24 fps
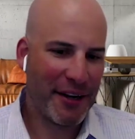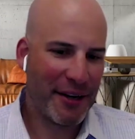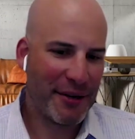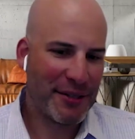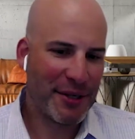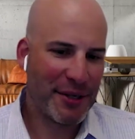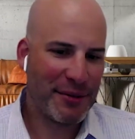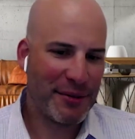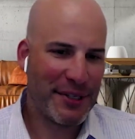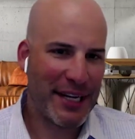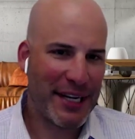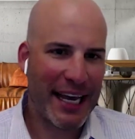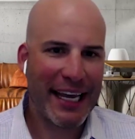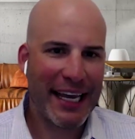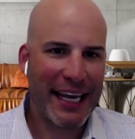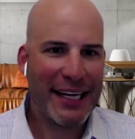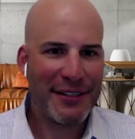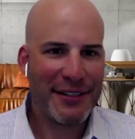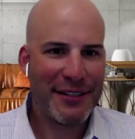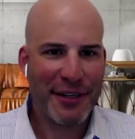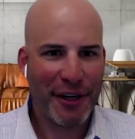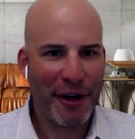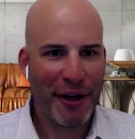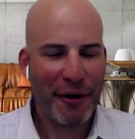So
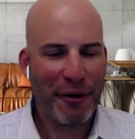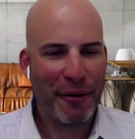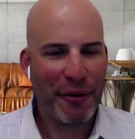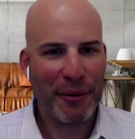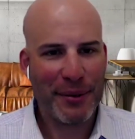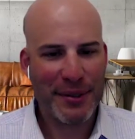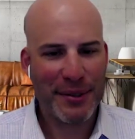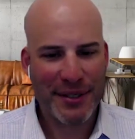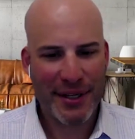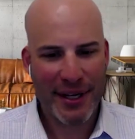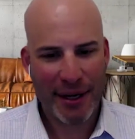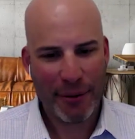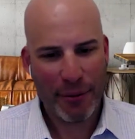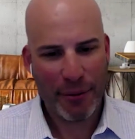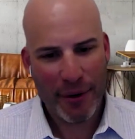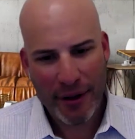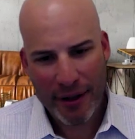decades ago, it was like,